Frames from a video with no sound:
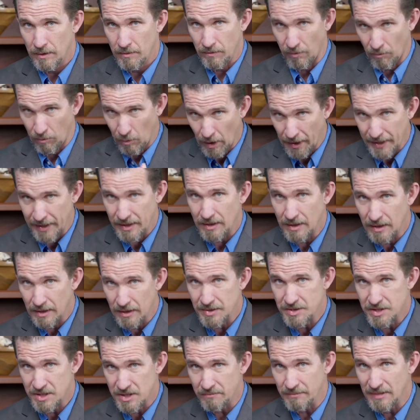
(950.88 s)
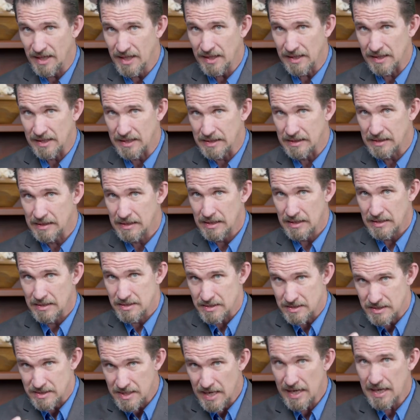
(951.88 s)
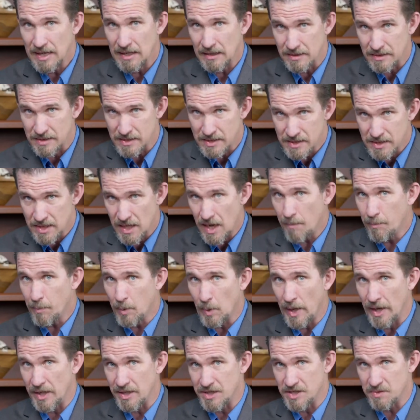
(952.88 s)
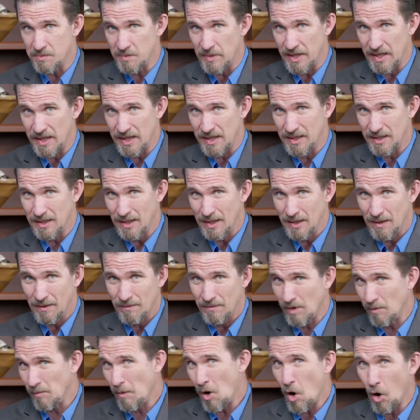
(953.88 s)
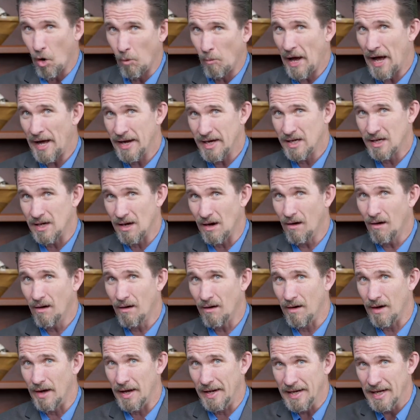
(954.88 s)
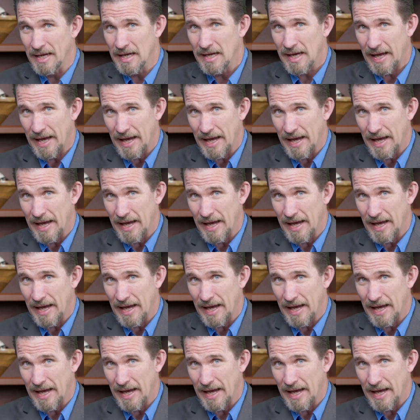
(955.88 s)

for what it does to me. Sin separates me from Almighty God,